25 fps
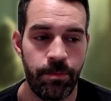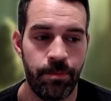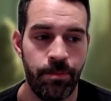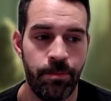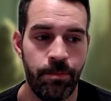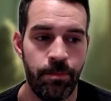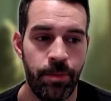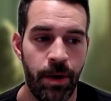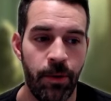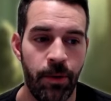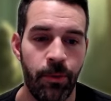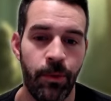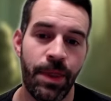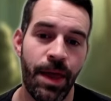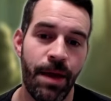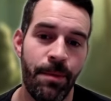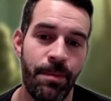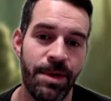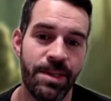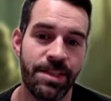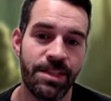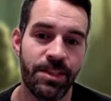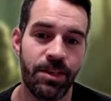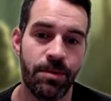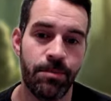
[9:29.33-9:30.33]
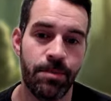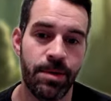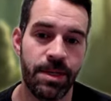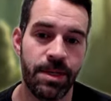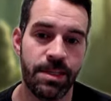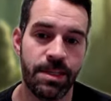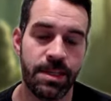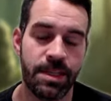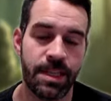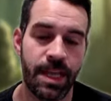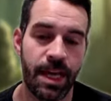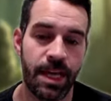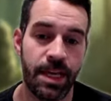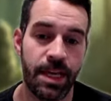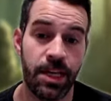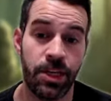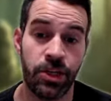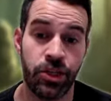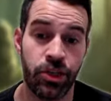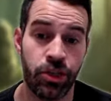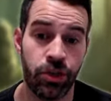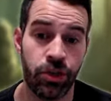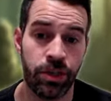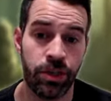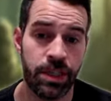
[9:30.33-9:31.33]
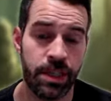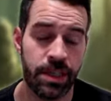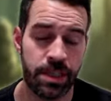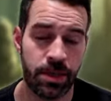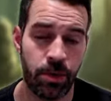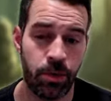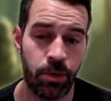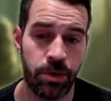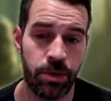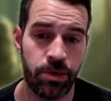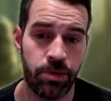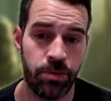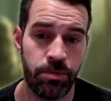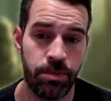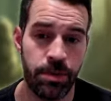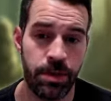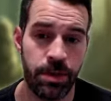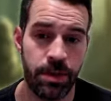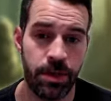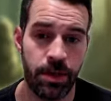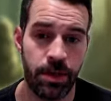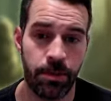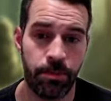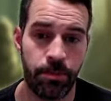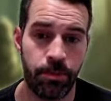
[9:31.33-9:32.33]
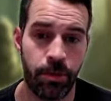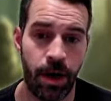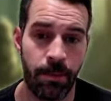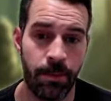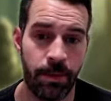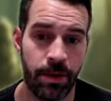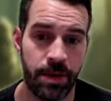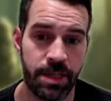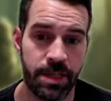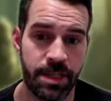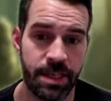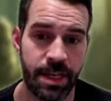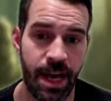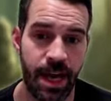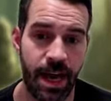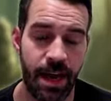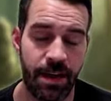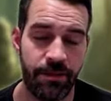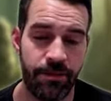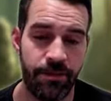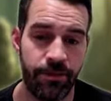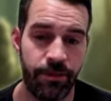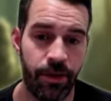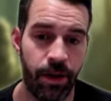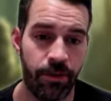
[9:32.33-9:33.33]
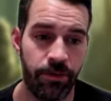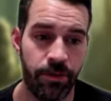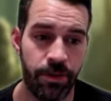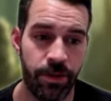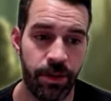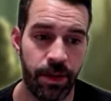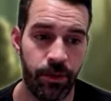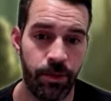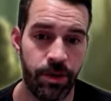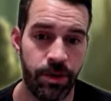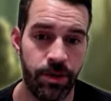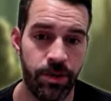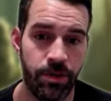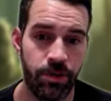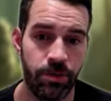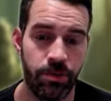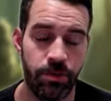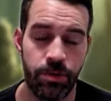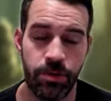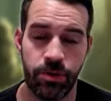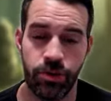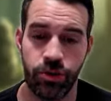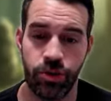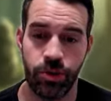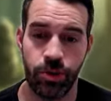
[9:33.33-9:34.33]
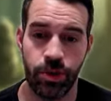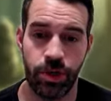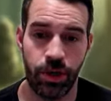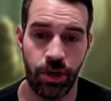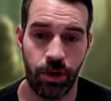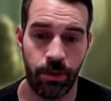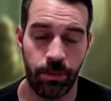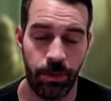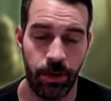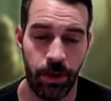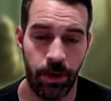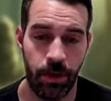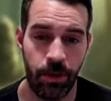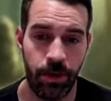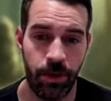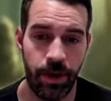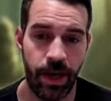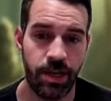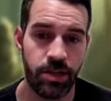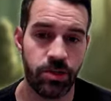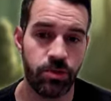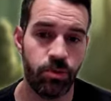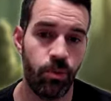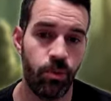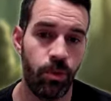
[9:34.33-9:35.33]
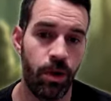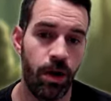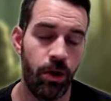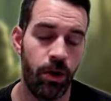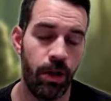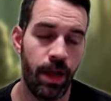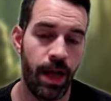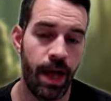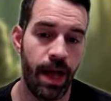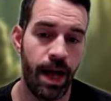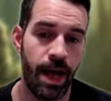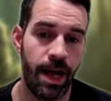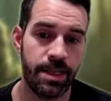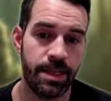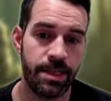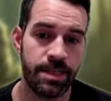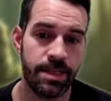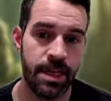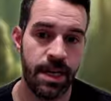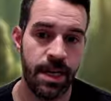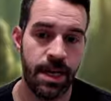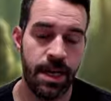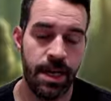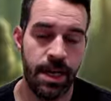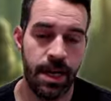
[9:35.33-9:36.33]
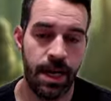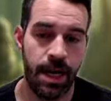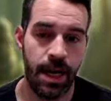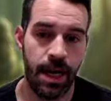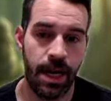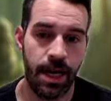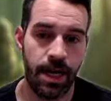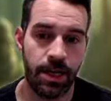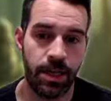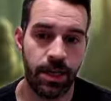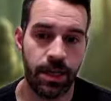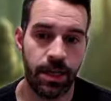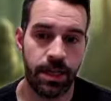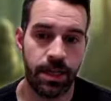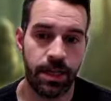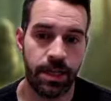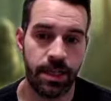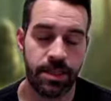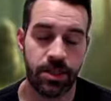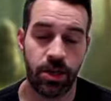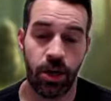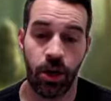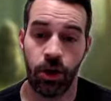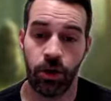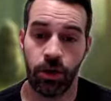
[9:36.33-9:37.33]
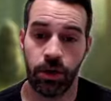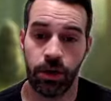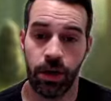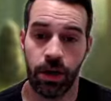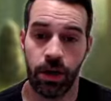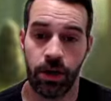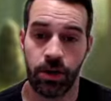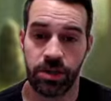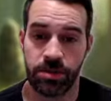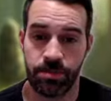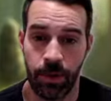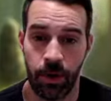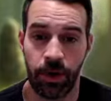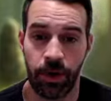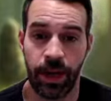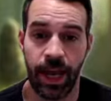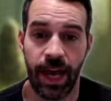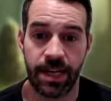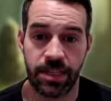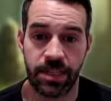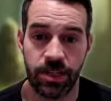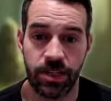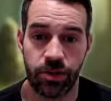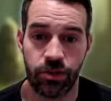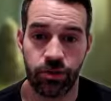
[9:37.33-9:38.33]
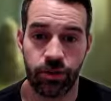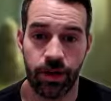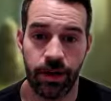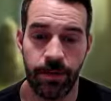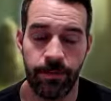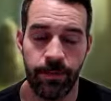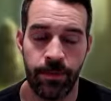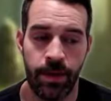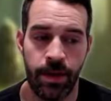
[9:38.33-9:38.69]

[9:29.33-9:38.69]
But what that basically means is that agility is going to be their primary stat for everything we do, shooting our bow as well as our spellcasting trait.